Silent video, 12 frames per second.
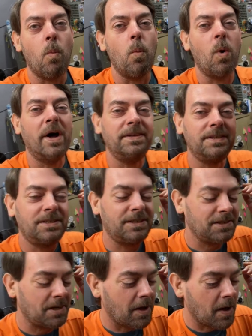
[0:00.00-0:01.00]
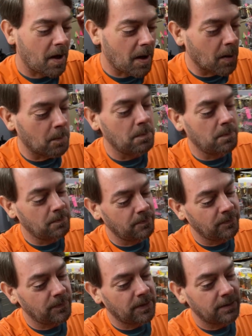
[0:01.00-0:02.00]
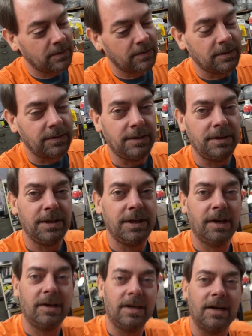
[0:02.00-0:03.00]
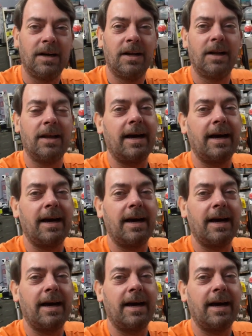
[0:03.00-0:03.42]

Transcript: What's up, y'all?